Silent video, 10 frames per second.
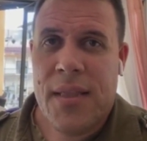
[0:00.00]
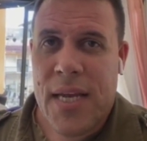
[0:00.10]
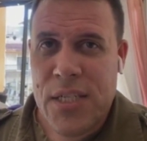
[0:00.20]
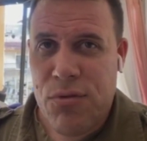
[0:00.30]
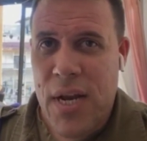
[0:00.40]

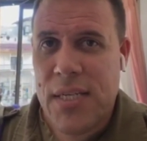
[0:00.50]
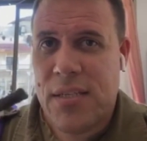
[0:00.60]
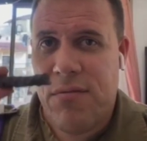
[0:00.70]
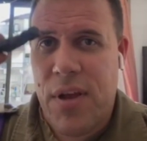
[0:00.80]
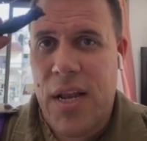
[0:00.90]
that Israeli
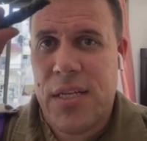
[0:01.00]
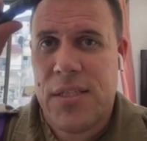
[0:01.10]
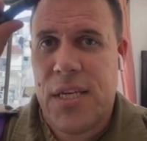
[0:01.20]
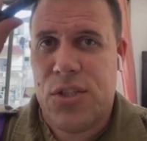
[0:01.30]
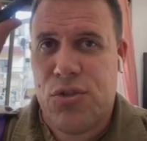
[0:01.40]

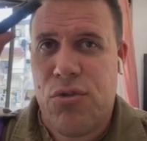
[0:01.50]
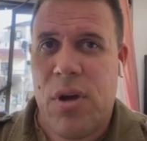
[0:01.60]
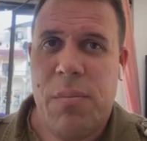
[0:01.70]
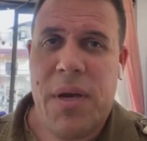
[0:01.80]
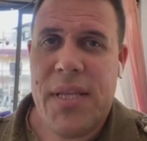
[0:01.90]
civilians get
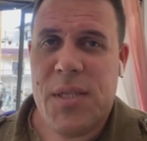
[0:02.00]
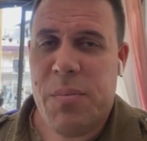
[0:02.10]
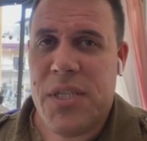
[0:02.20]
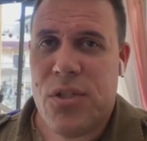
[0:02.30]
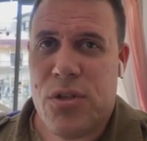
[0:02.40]
struck by these
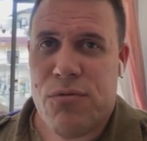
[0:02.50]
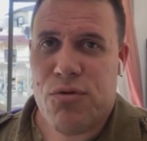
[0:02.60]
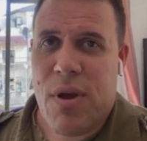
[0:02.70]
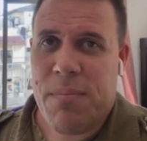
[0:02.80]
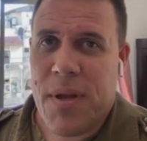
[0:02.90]
pieces of
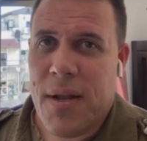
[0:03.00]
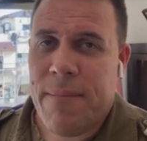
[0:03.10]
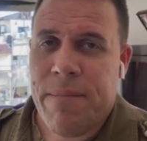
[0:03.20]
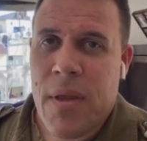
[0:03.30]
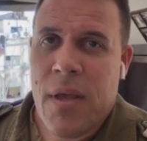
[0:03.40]

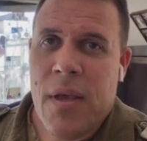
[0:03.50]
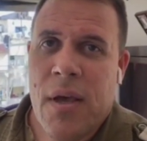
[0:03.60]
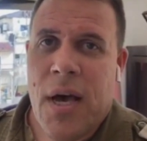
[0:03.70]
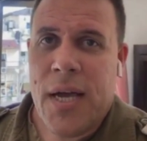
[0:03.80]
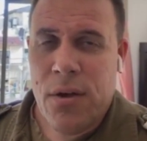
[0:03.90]
shrapnel?
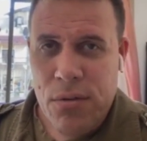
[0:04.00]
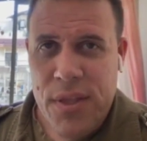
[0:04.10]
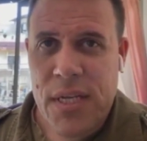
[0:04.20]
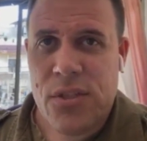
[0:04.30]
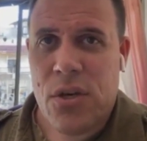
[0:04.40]
I don't
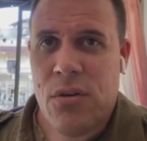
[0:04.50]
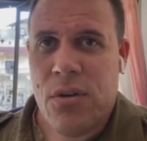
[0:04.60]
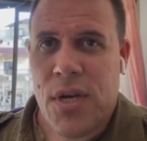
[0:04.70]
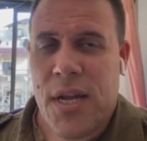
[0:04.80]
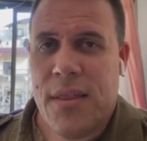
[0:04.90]
think so,
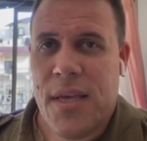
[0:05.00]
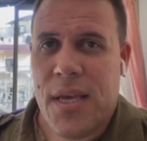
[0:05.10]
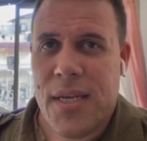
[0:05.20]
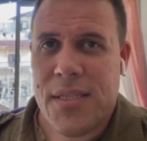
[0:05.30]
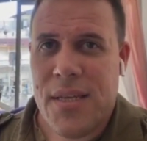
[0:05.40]
and I think
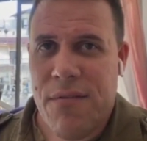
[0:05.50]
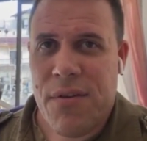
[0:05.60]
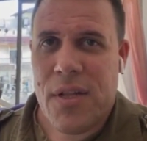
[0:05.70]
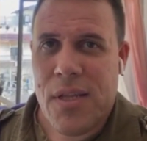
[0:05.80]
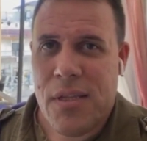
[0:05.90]
it is
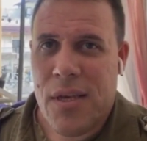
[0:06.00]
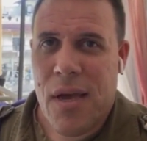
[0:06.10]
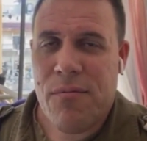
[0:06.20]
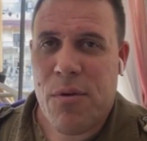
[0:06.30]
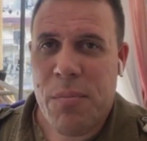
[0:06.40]
definitely
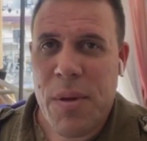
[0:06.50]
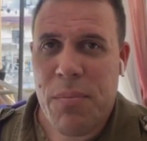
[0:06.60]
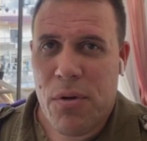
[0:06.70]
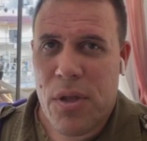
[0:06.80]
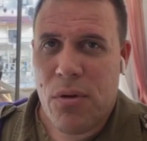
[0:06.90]
time for
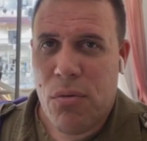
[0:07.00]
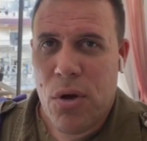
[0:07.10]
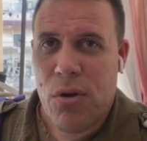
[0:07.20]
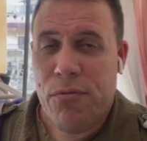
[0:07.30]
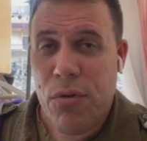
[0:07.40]
people around the
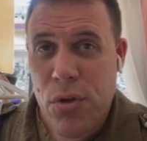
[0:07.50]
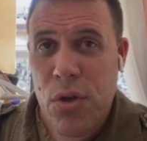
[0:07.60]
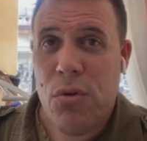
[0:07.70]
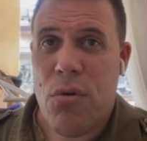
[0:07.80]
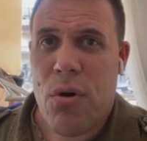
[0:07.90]
world, for
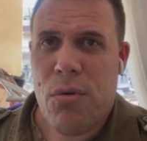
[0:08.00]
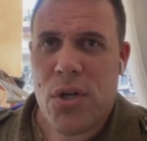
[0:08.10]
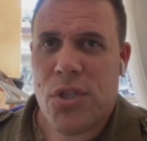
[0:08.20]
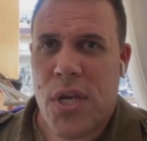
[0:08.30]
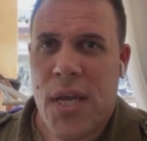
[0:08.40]
you who are
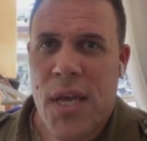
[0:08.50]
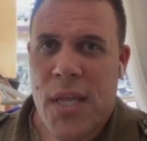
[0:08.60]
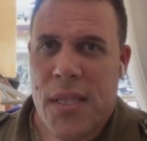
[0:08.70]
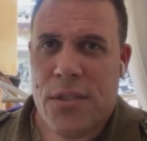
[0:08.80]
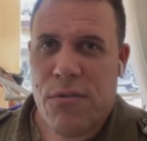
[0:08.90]
watching
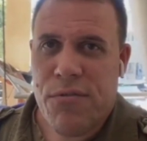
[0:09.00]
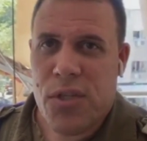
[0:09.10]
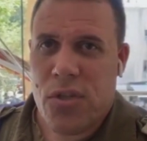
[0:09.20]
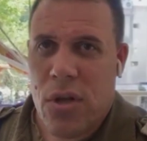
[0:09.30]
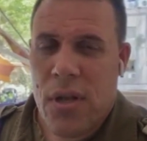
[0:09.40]
this
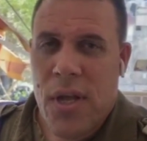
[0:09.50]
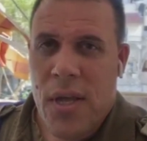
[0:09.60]
official